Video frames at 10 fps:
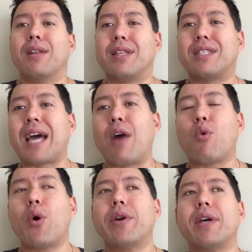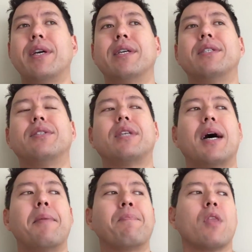The thyroid is
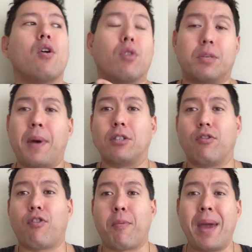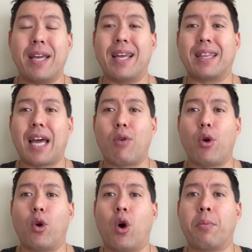um, responsible for making that
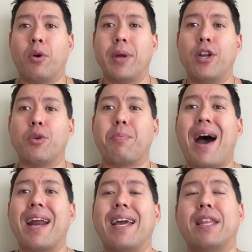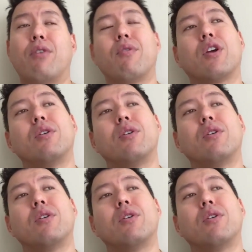thyroid hormone in your body, and that